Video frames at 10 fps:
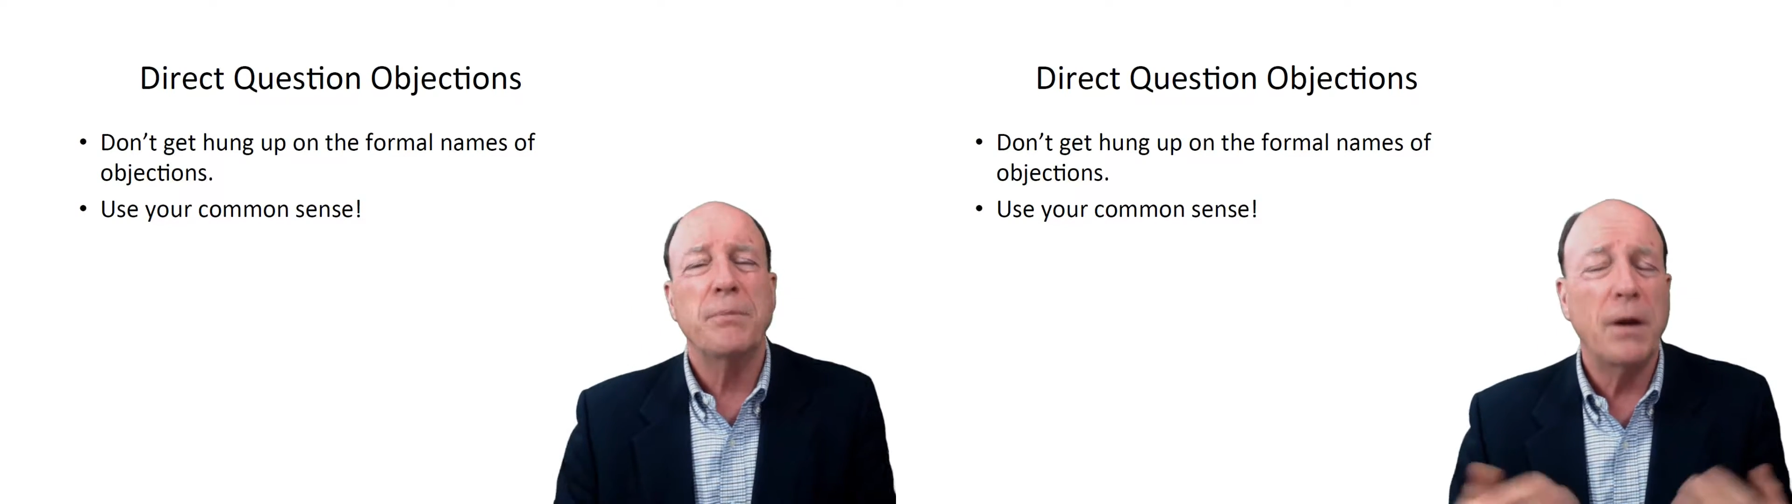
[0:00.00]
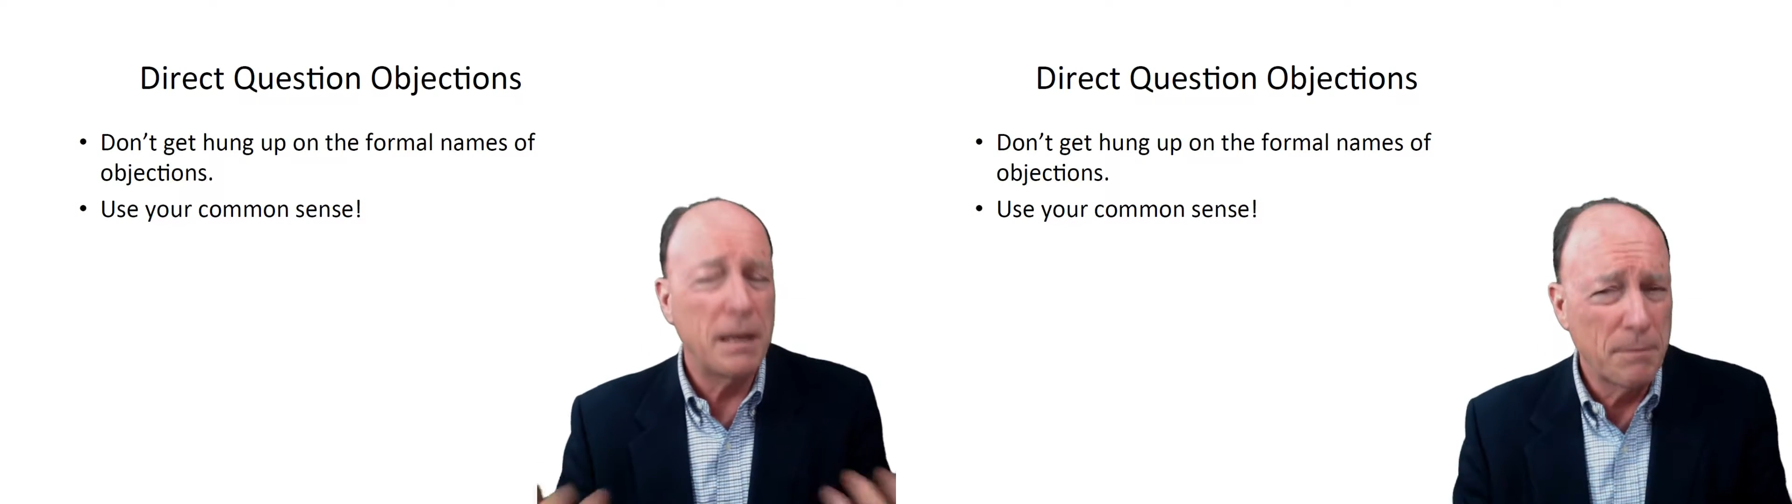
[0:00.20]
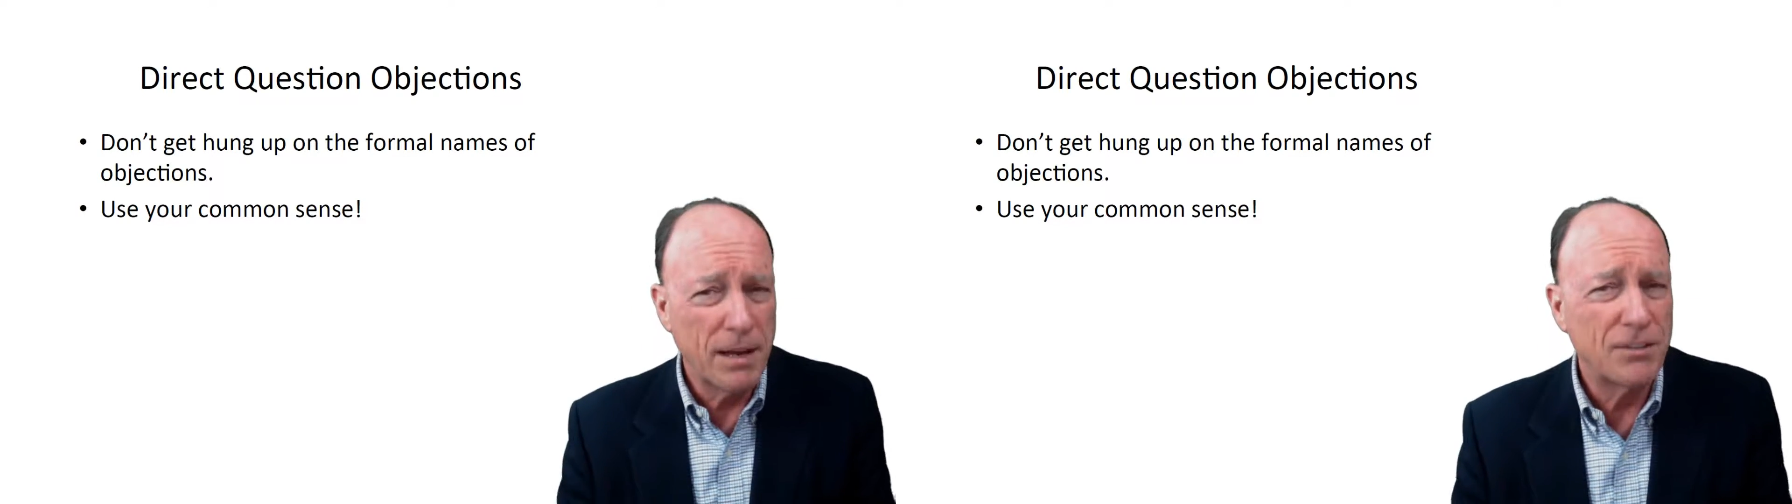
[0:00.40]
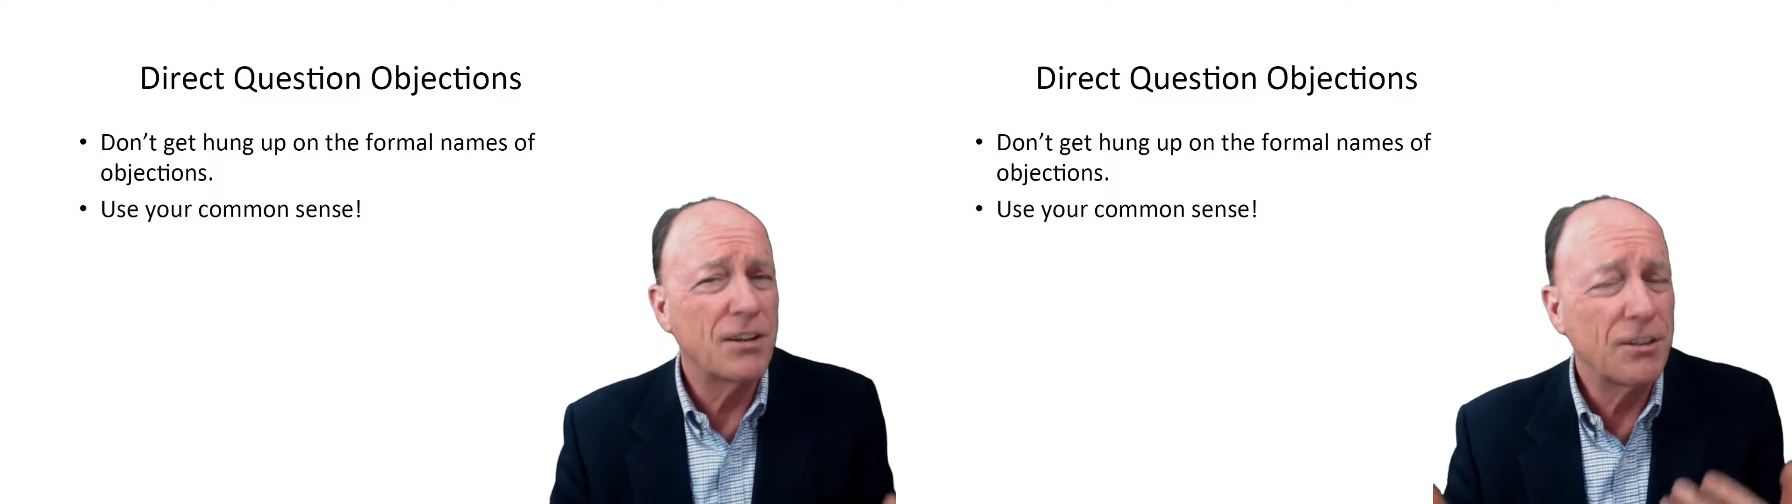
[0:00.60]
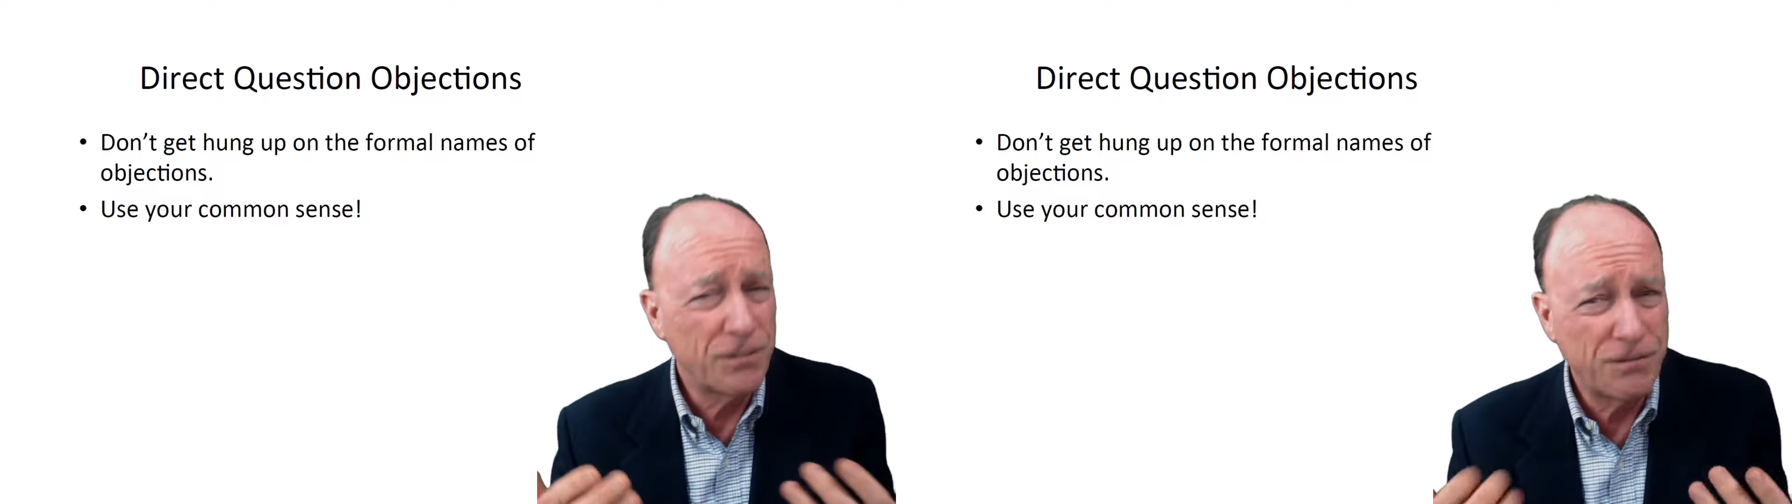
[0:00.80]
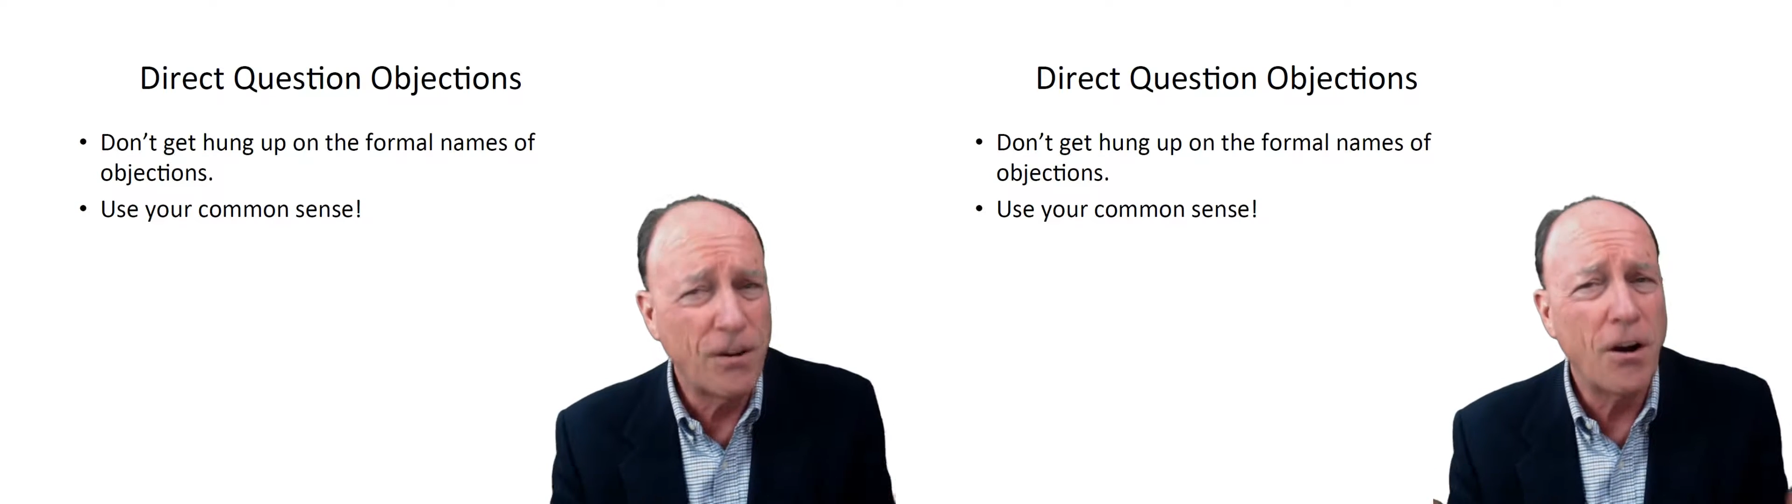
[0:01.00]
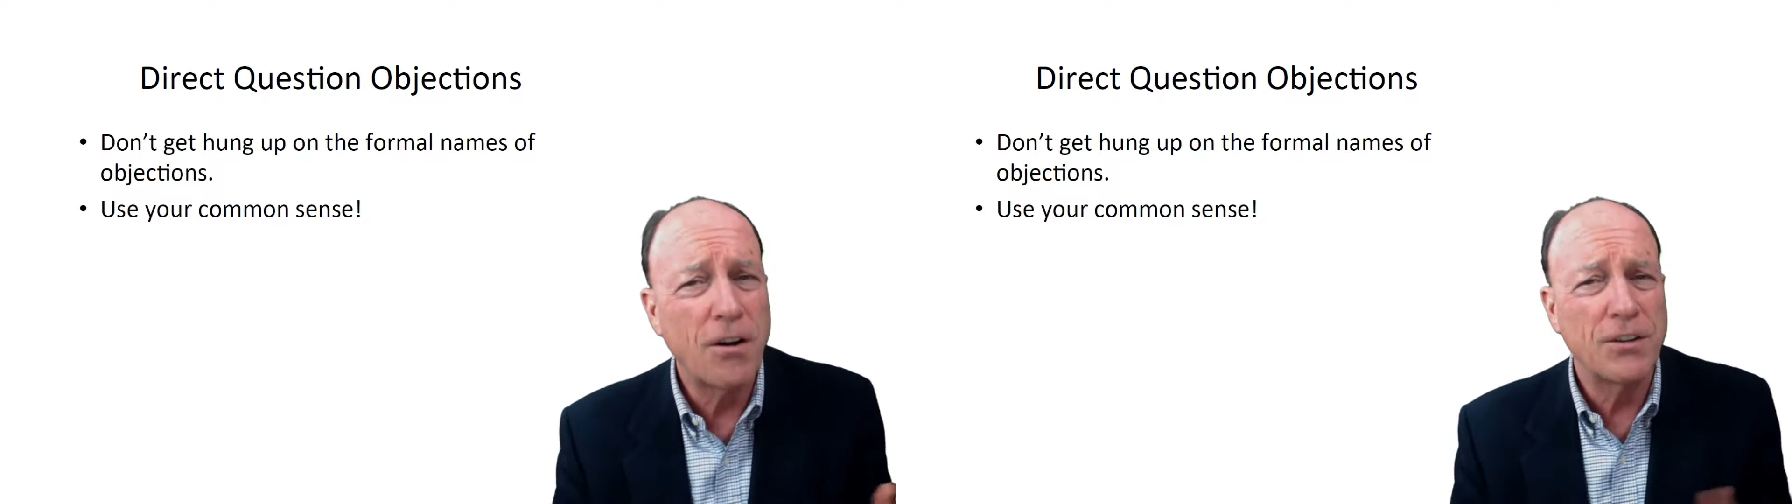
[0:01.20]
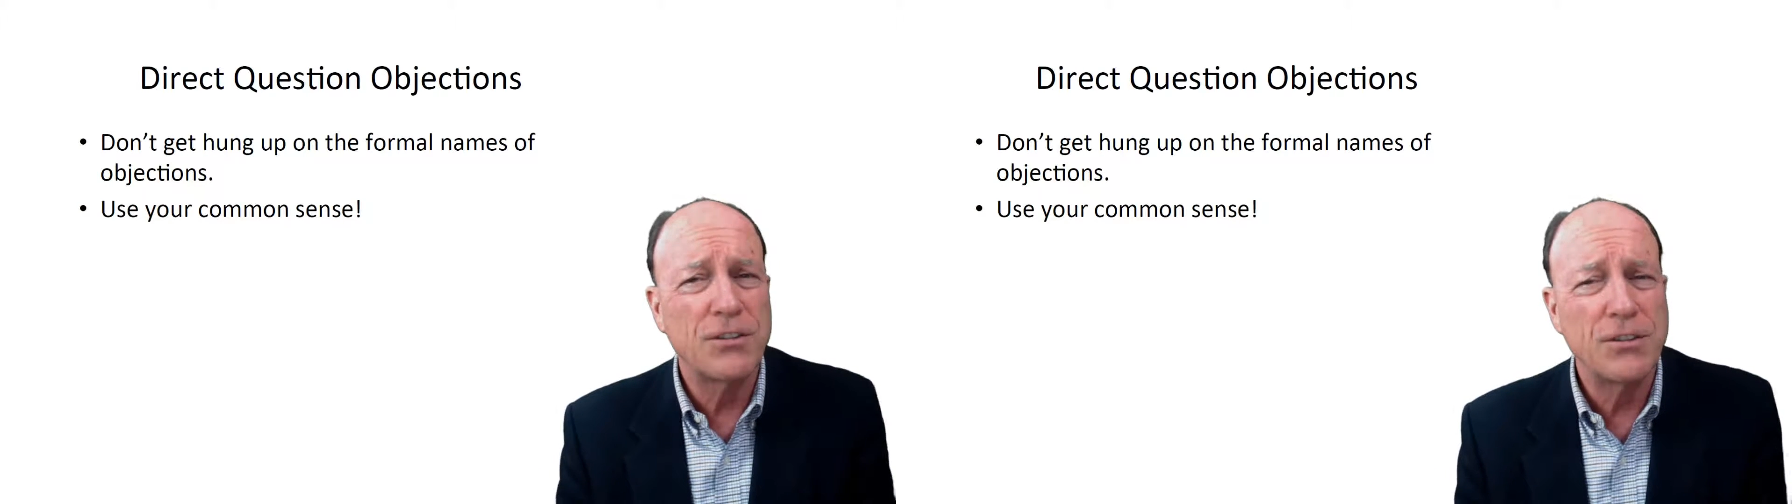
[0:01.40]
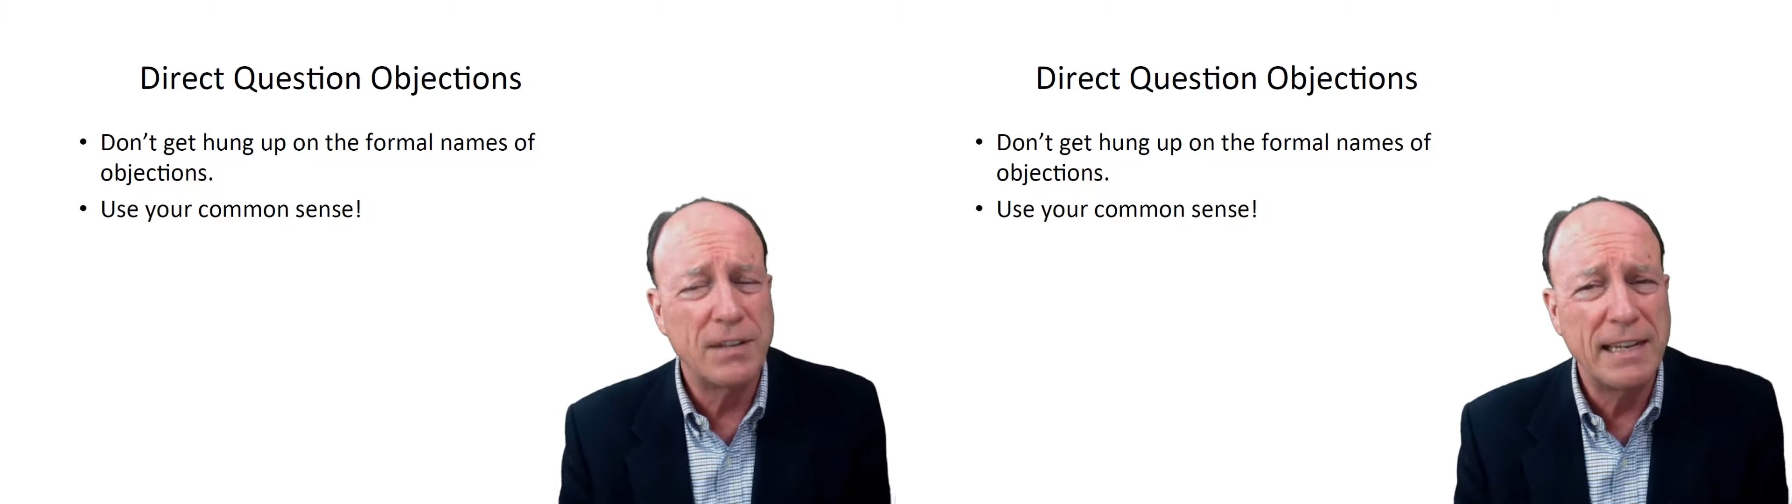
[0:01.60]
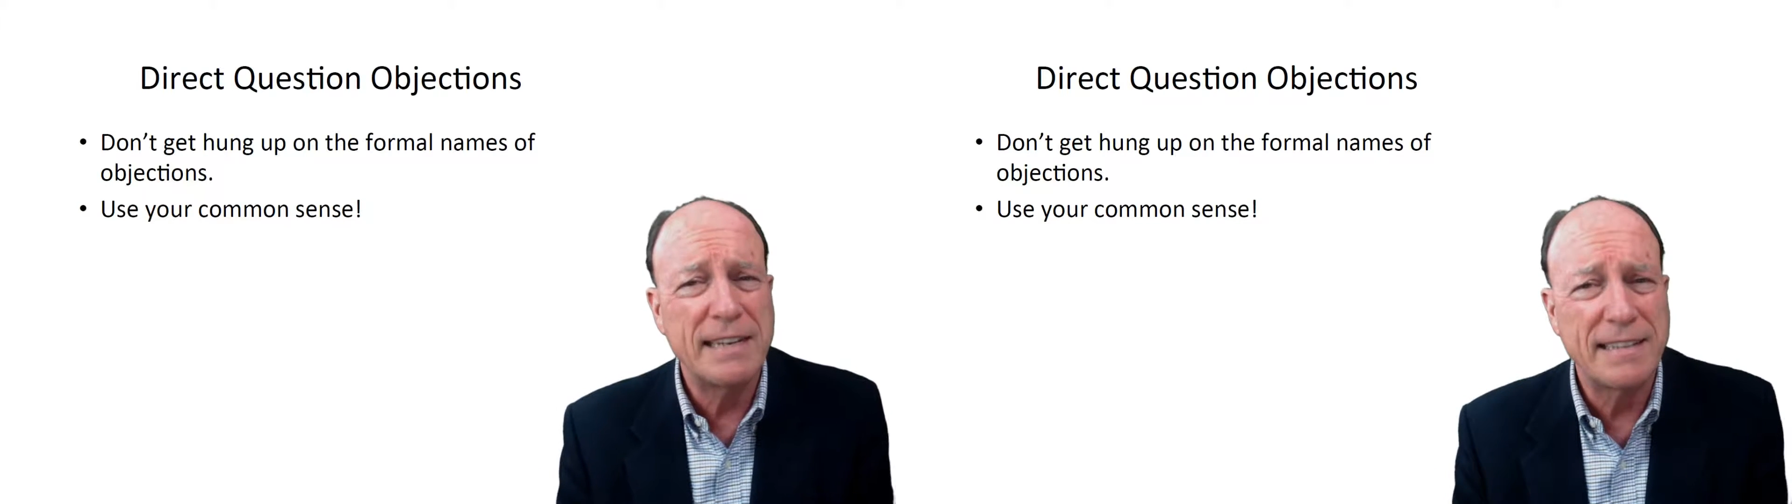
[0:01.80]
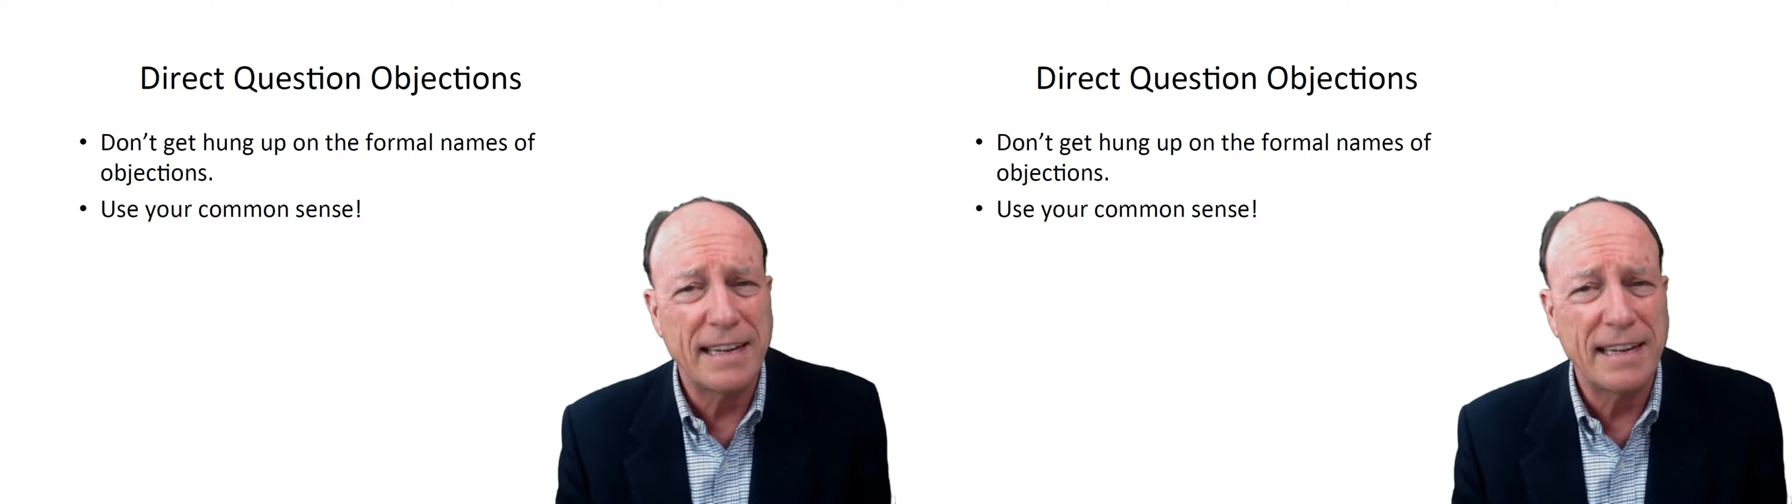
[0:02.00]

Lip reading: pretty much as far as you need to